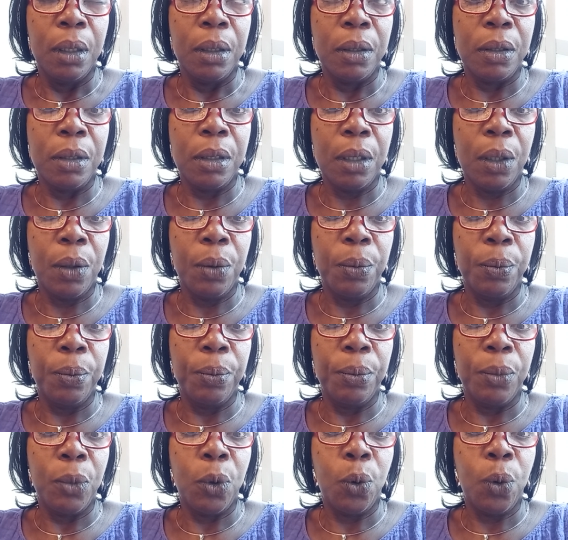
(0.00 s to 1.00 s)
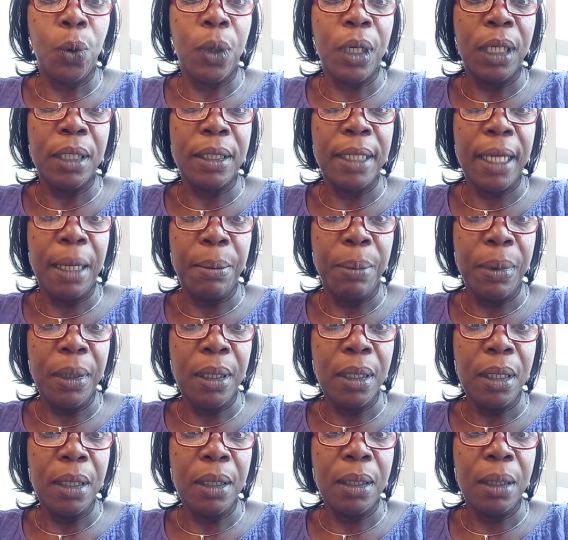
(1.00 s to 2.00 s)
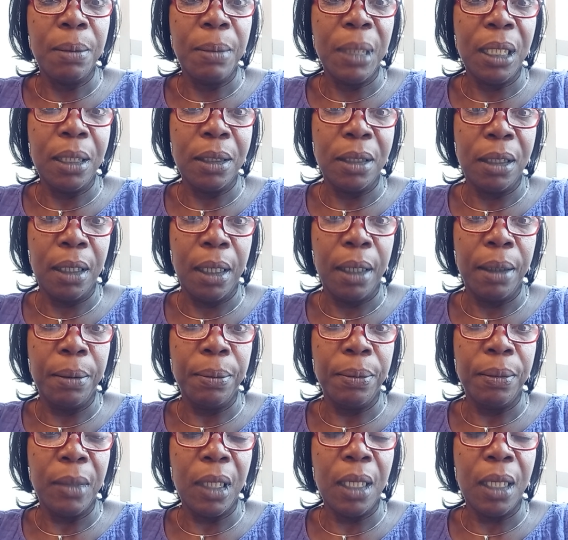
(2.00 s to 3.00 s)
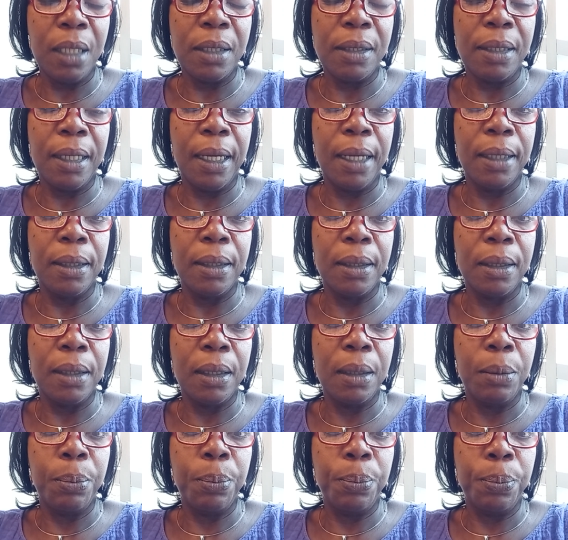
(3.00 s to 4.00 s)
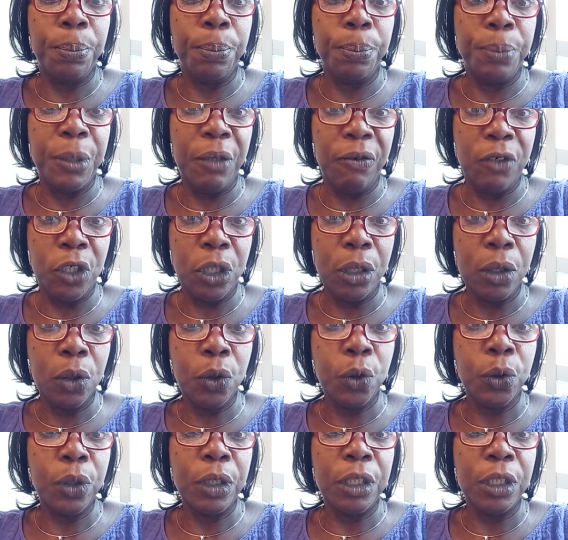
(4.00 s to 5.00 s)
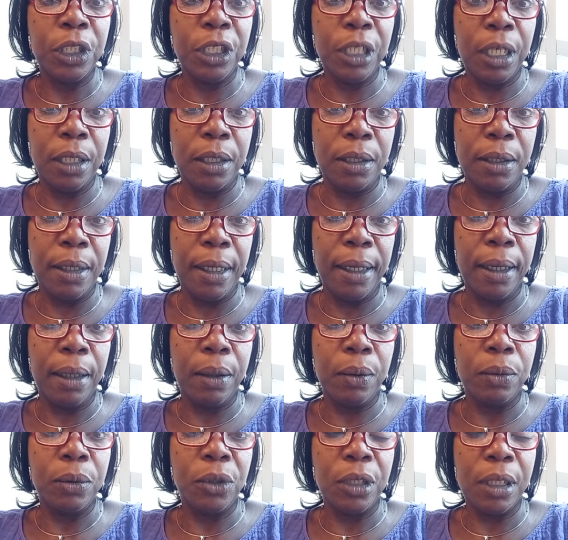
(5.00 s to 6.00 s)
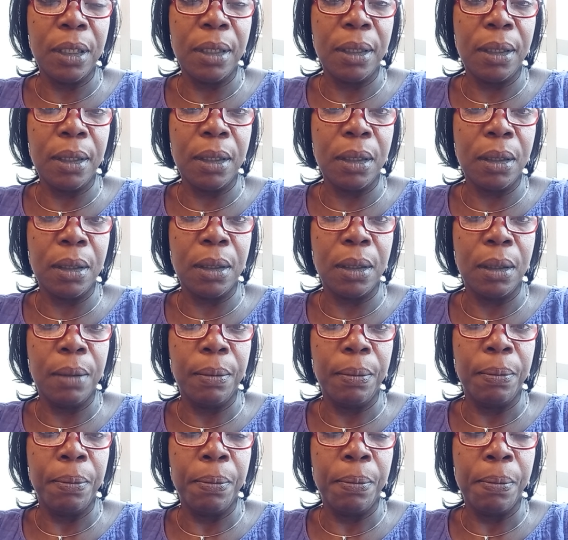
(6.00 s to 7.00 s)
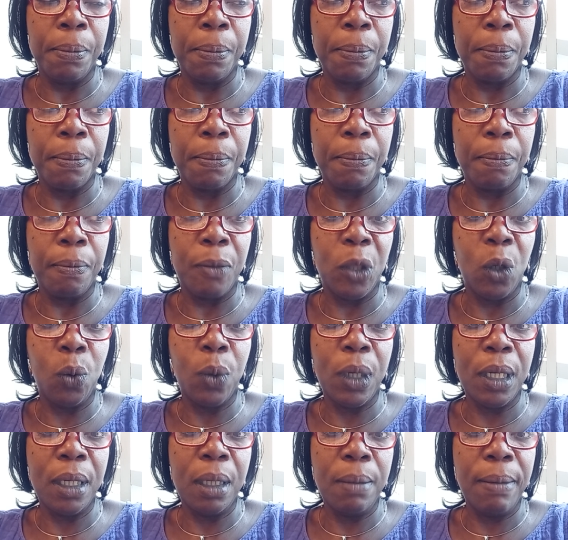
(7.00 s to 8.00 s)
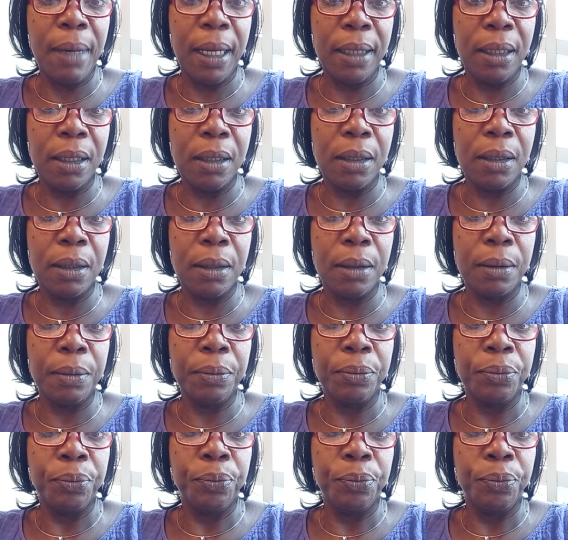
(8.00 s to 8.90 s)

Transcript: So, what has happened in the meantime is that the Divisional Court judge now, Justice Wendy Matheson,